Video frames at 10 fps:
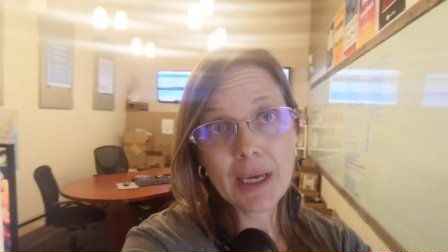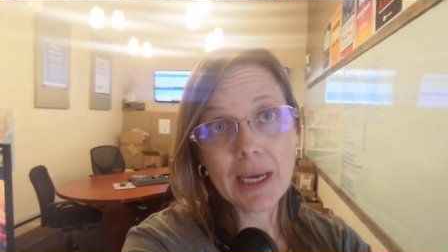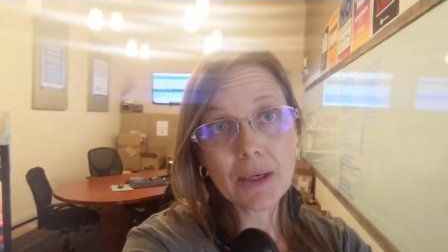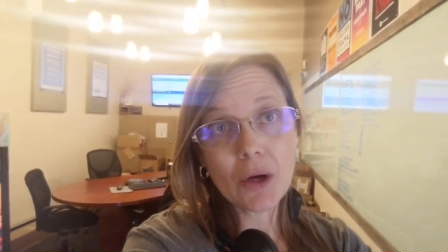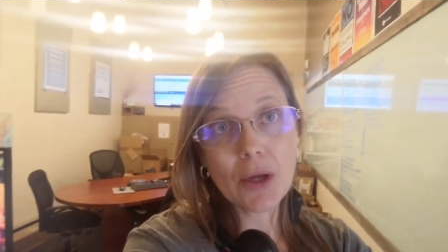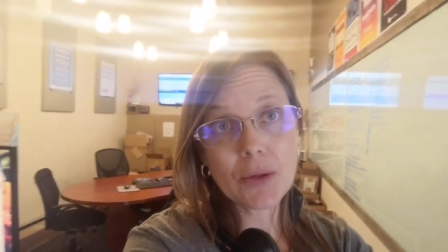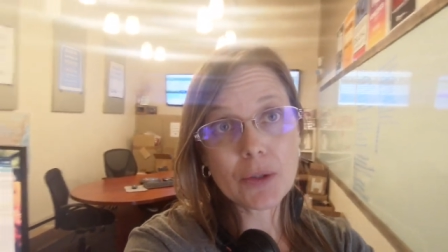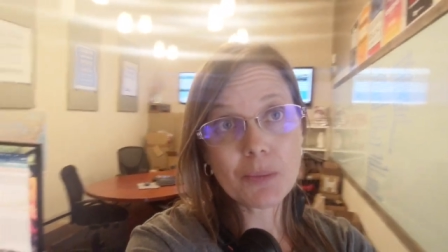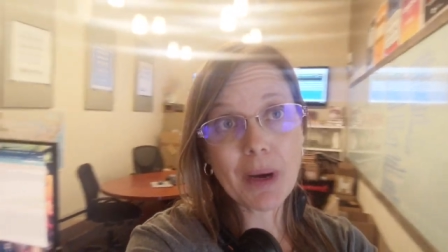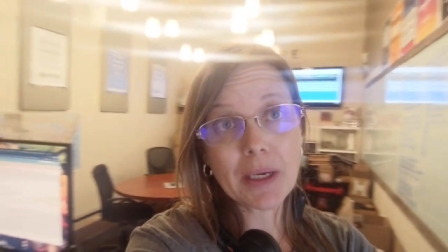and on
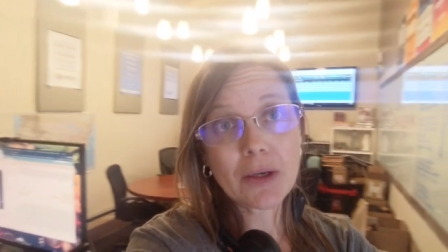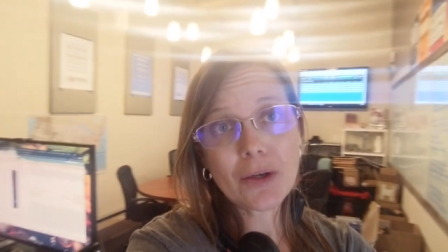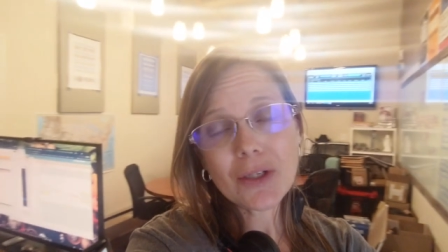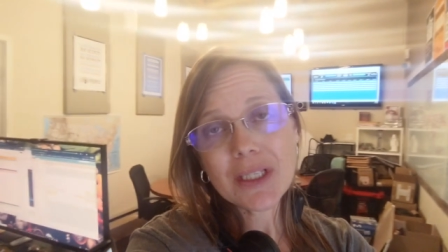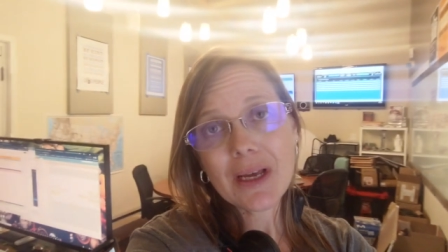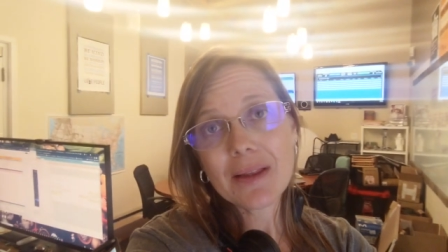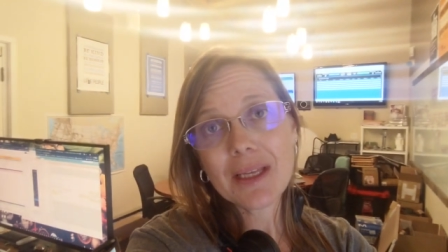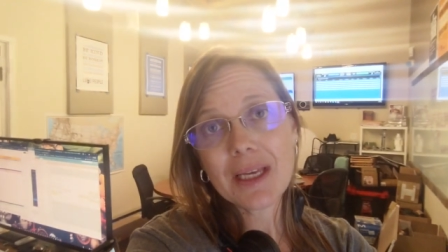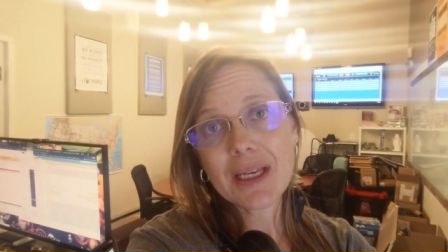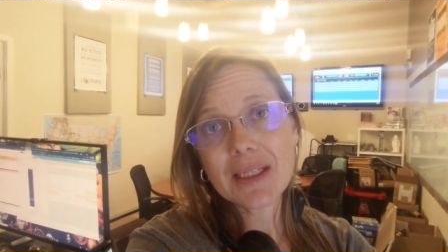those monitors
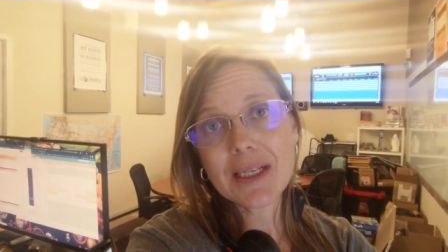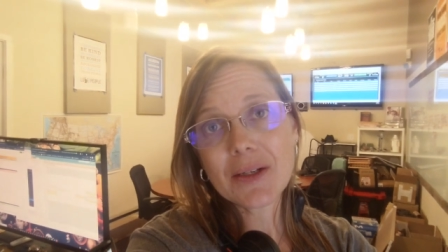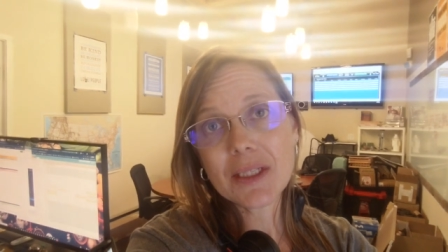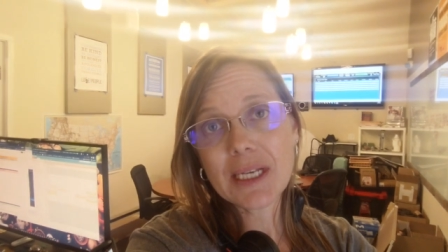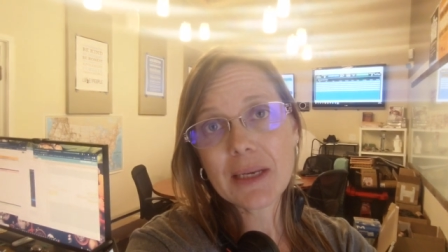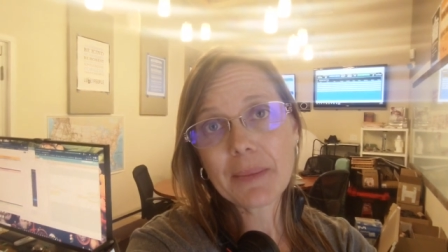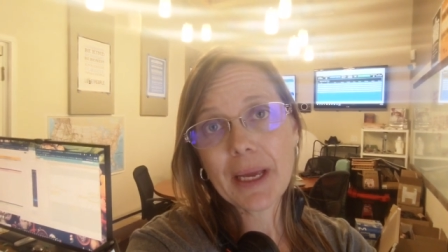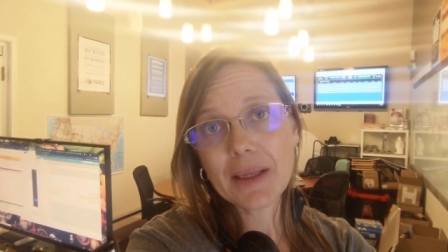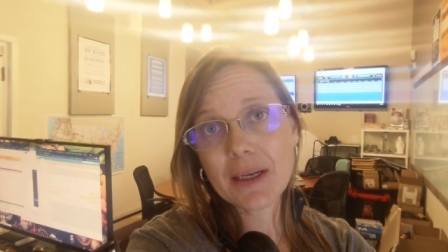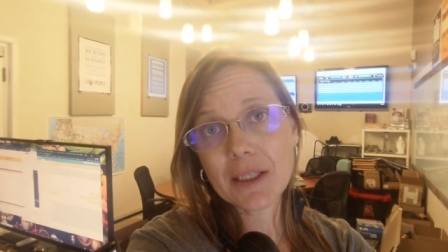the sales team
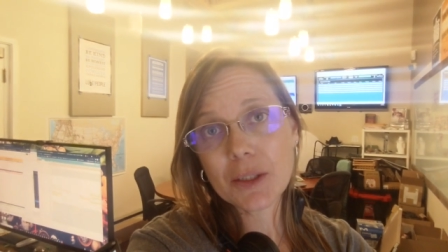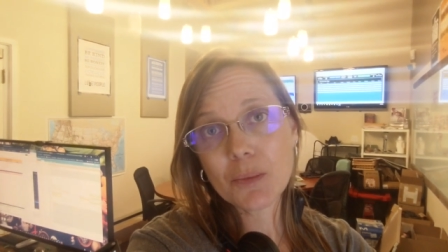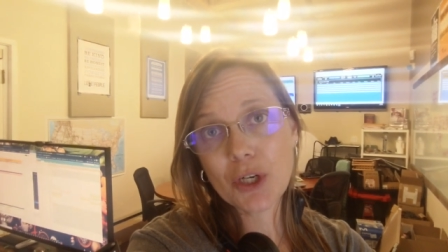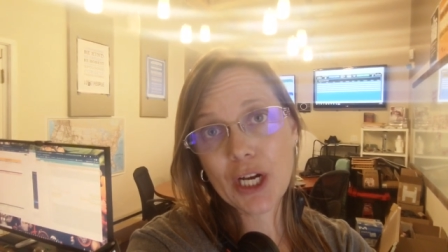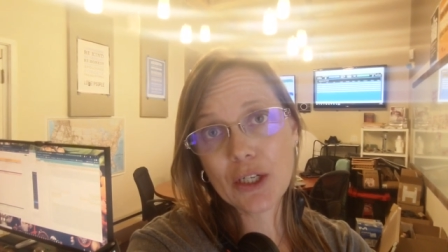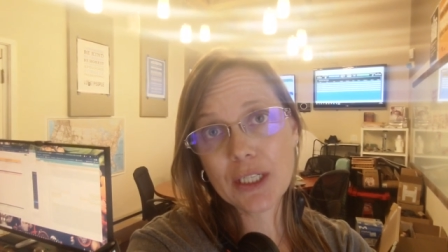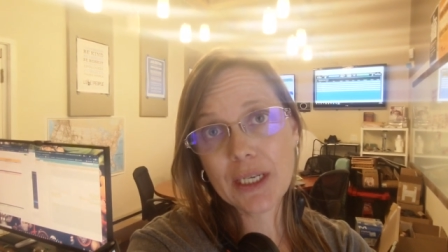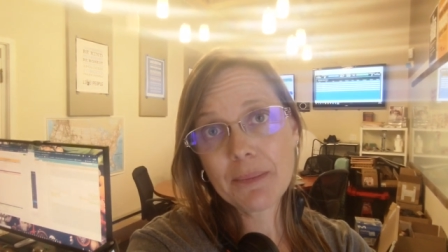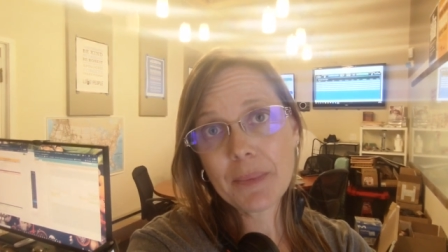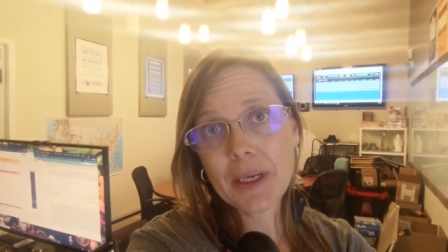and the customer care
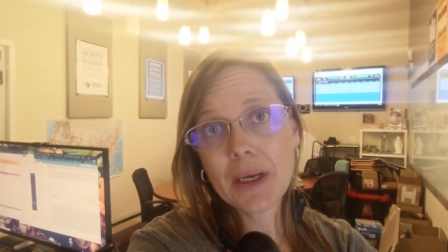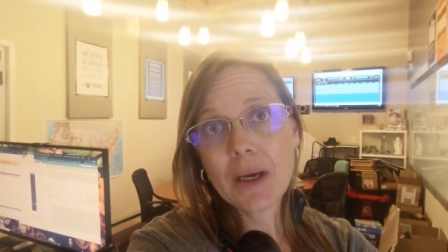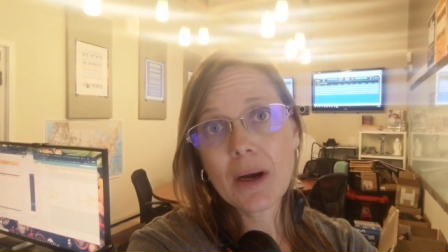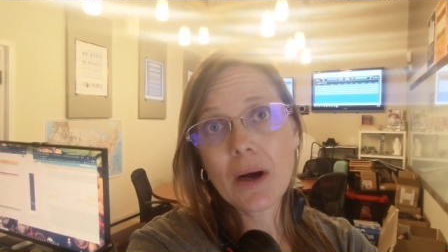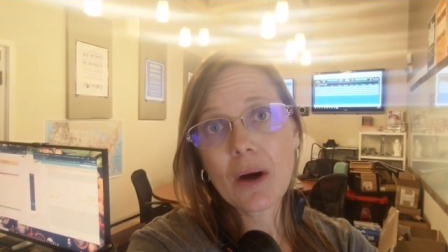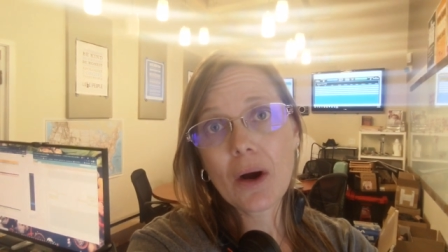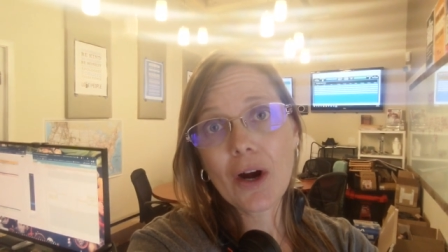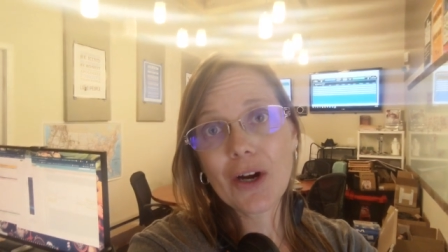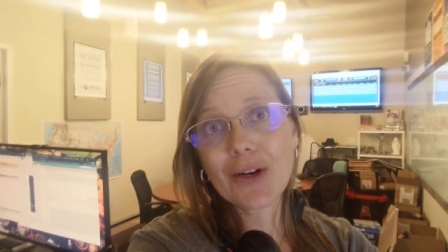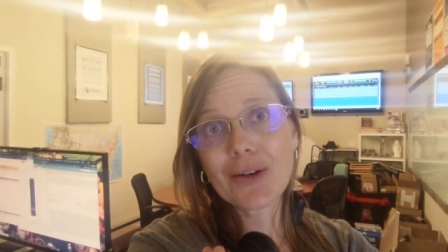team
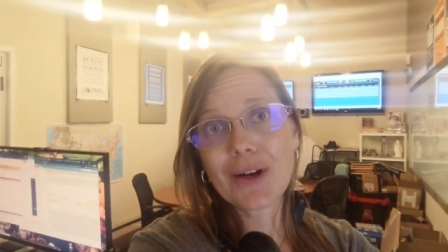are